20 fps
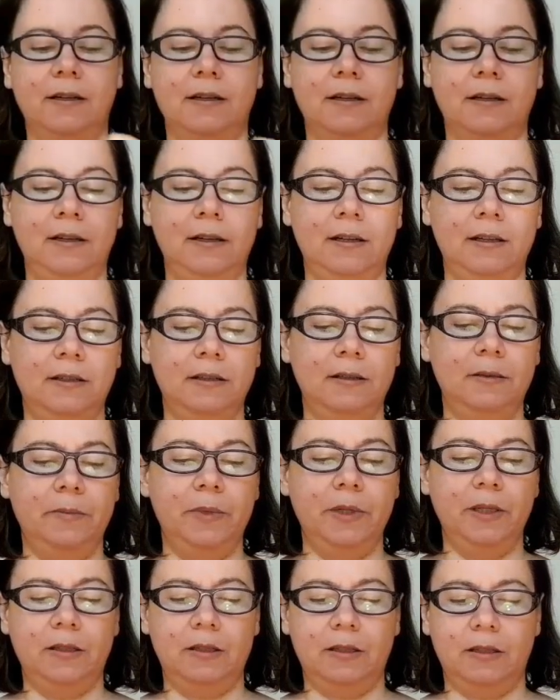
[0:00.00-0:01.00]
a little
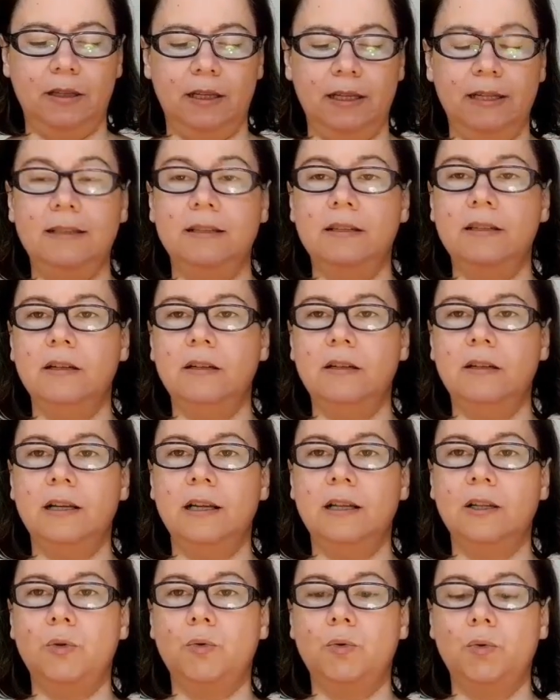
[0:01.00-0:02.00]
bit easier
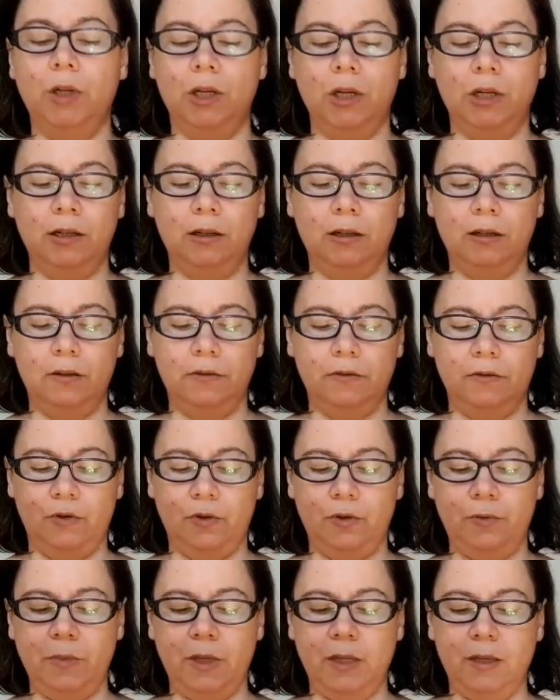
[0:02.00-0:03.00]
and quicker
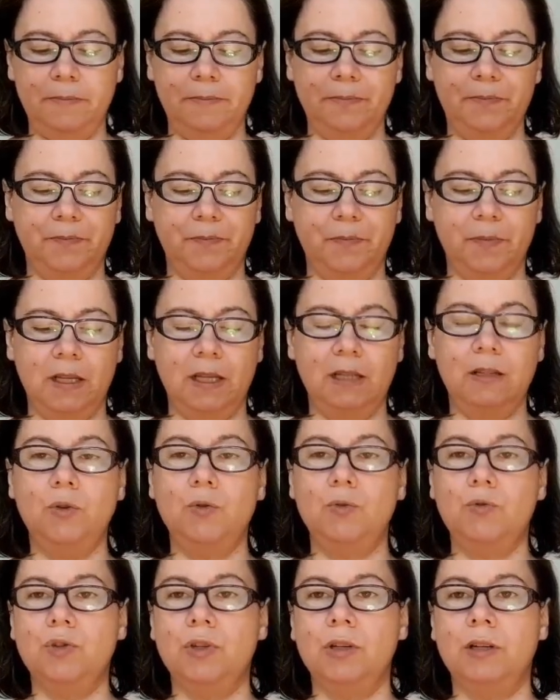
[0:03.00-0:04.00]
for me than
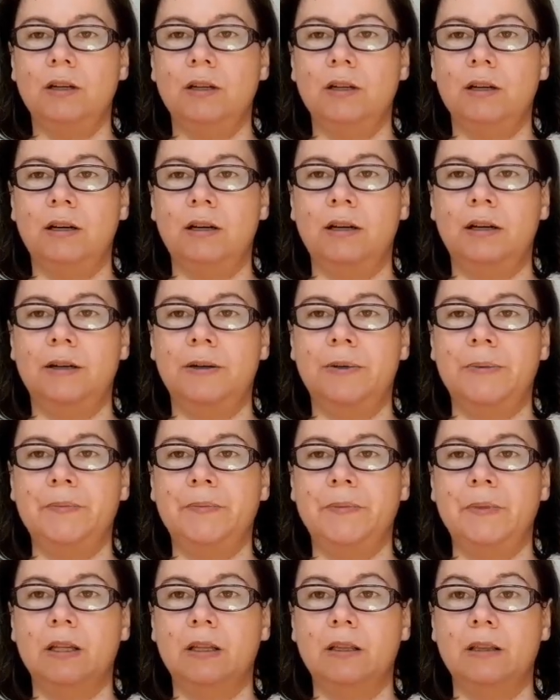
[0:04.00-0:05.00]
using
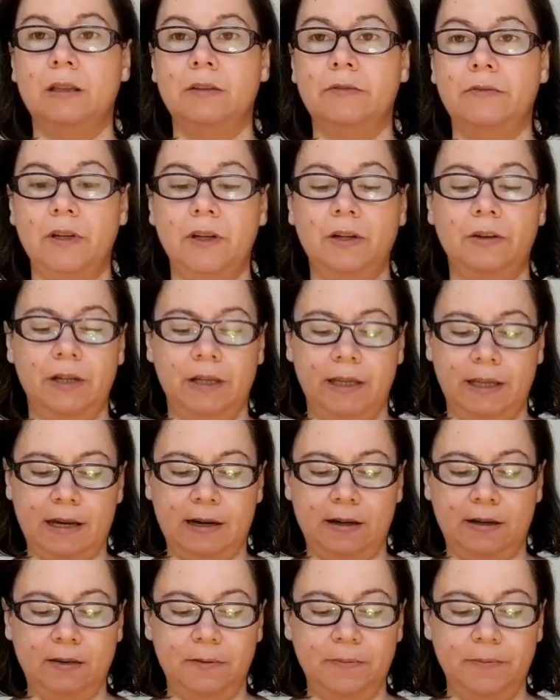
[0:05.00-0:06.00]
the fingering
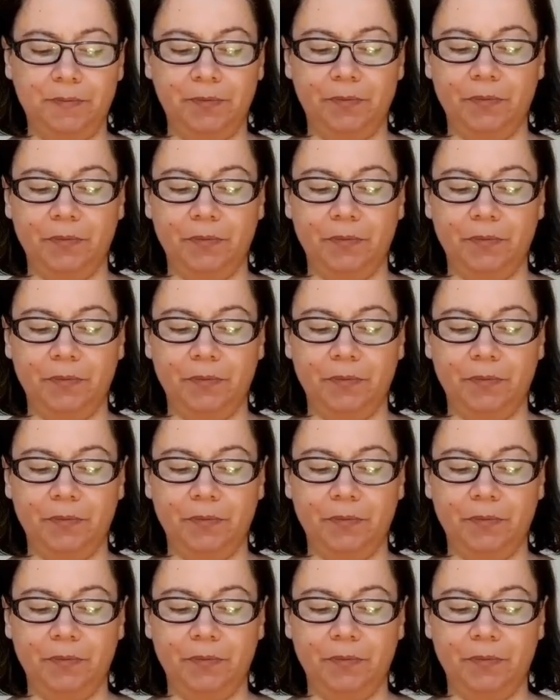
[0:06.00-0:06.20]
yarn.